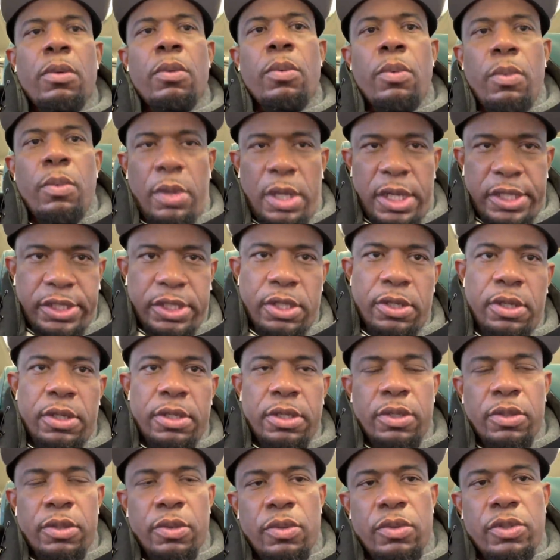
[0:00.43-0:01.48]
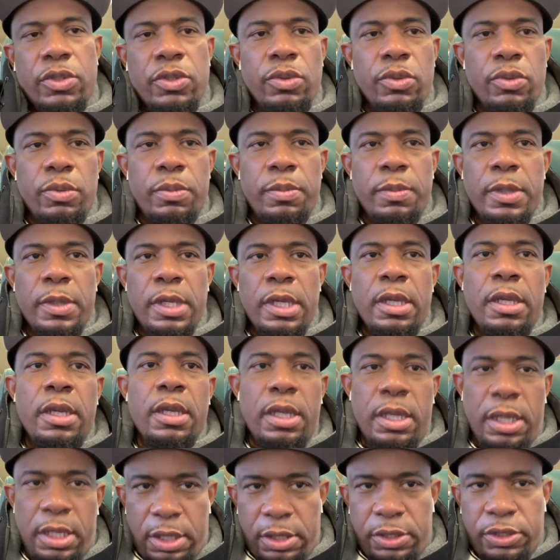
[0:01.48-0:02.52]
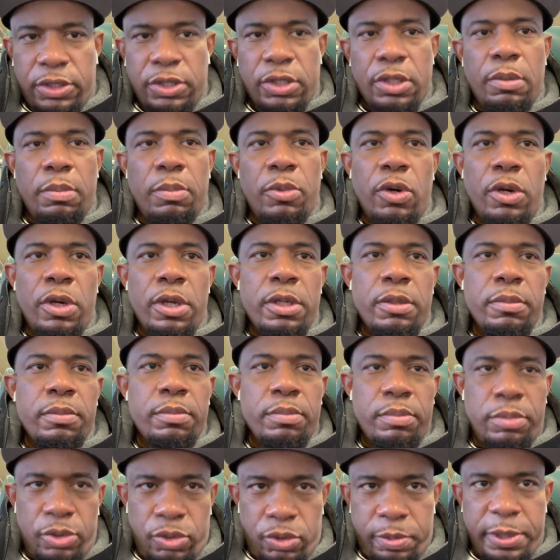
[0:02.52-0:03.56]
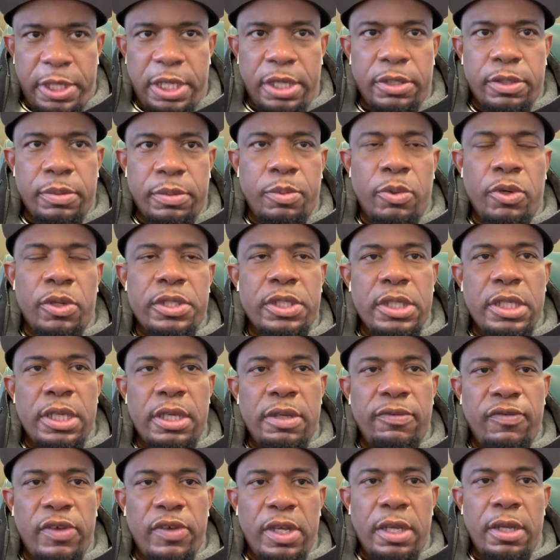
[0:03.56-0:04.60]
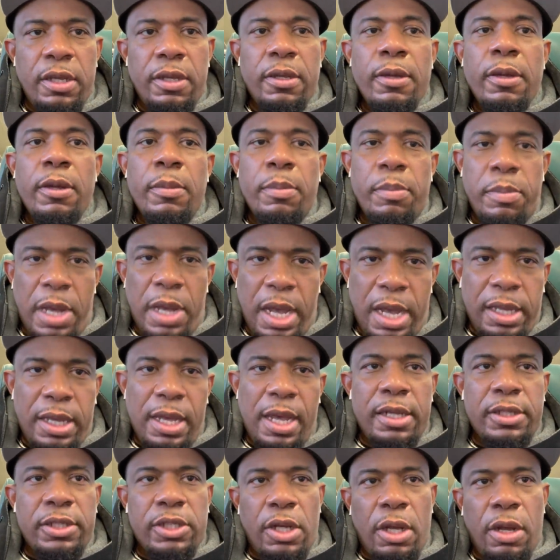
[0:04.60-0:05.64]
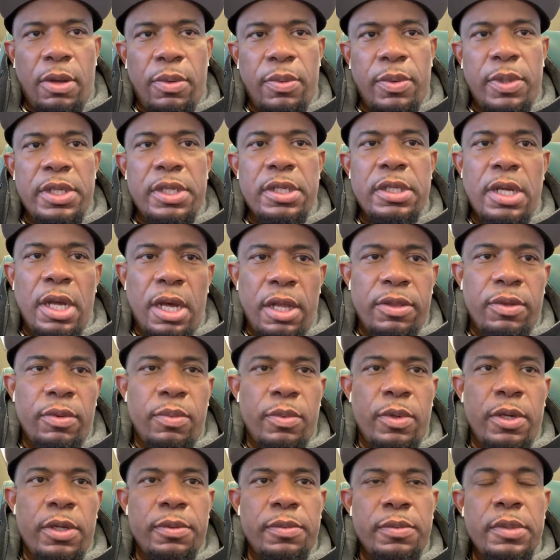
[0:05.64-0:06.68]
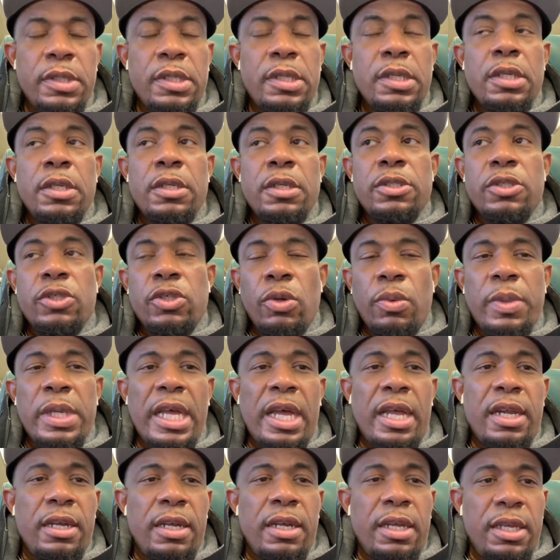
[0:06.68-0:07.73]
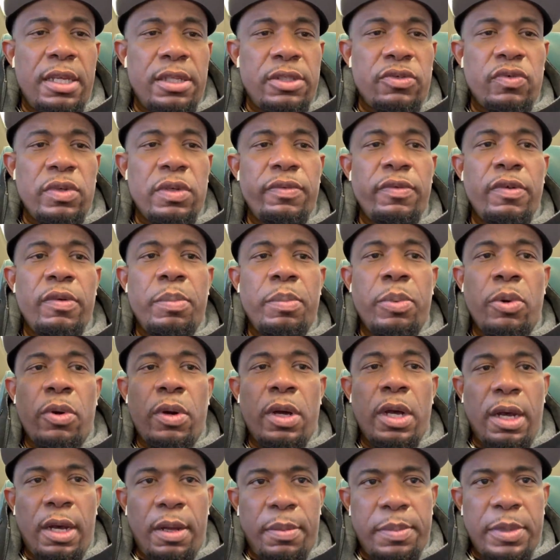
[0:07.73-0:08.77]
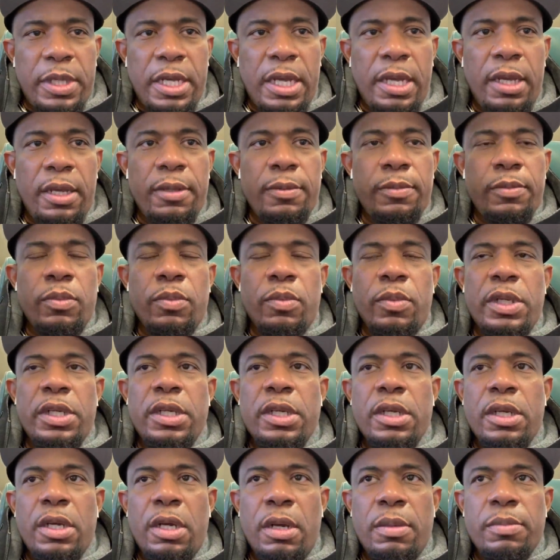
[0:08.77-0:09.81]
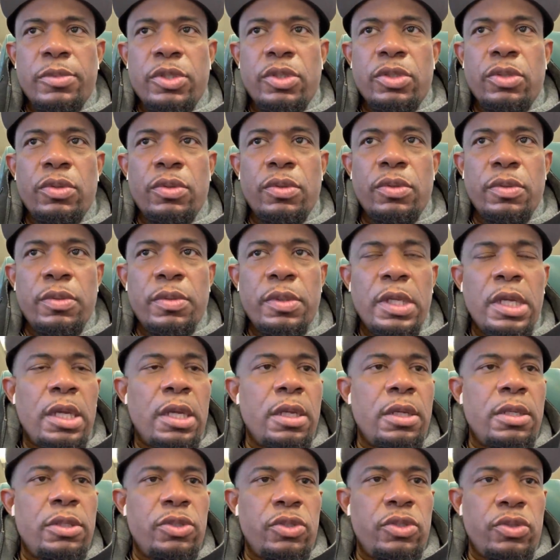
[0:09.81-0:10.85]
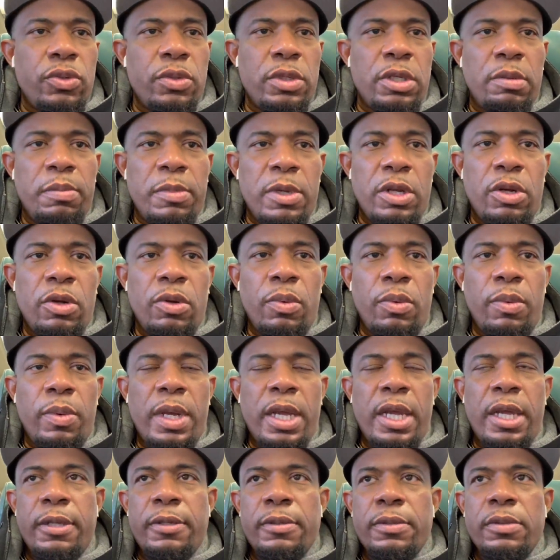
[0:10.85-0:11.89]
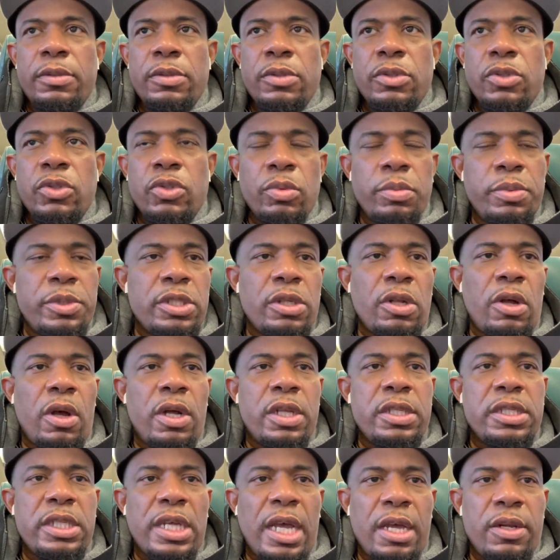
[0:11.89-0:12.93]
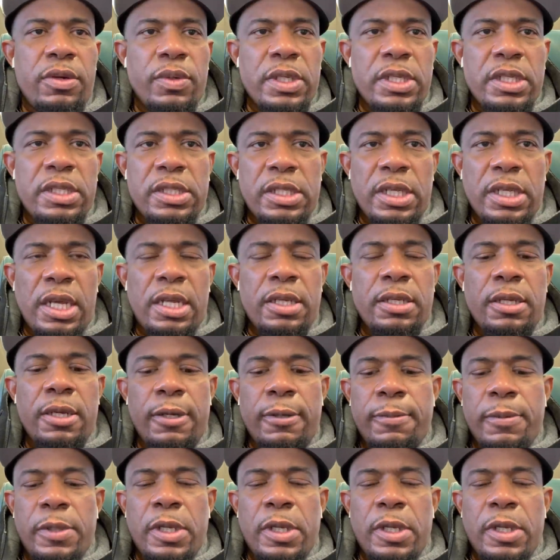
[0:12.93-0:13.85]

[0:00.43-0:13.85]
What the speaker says: What's good, YouTube? It's your boy, Blue Blood Sports TV, back at y'all with another one. So we got an injury report update when it comes to junior middleweight superstar title contender